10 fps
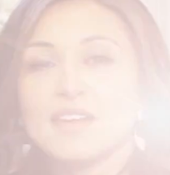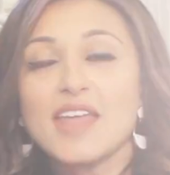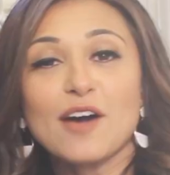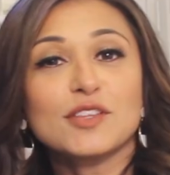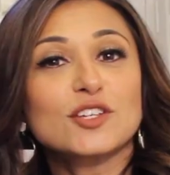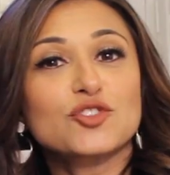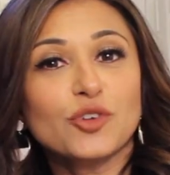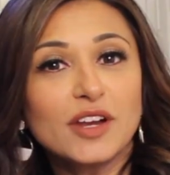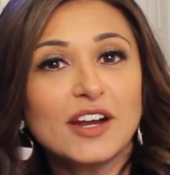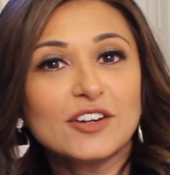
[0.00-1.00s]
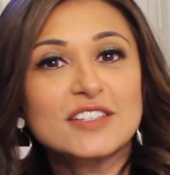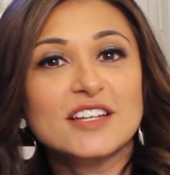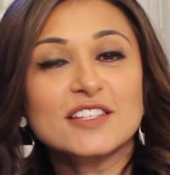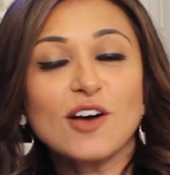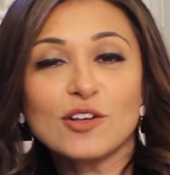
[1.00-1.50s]
Now, the Extraordinaires
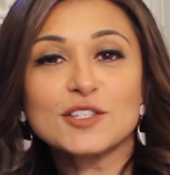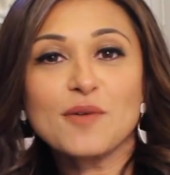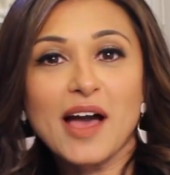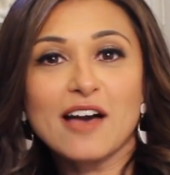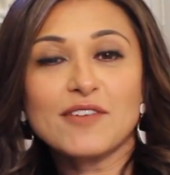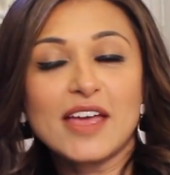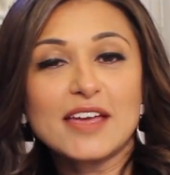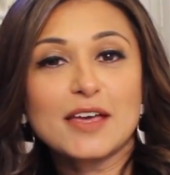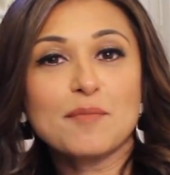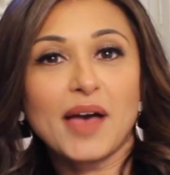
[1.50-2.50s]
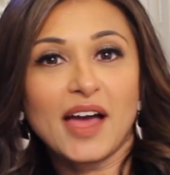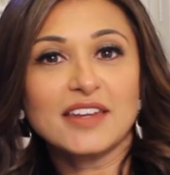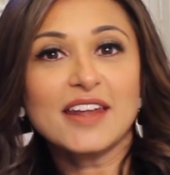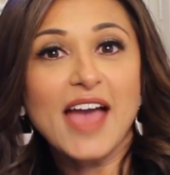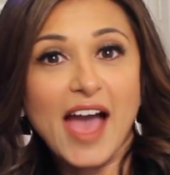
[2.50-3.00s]
does also have a companion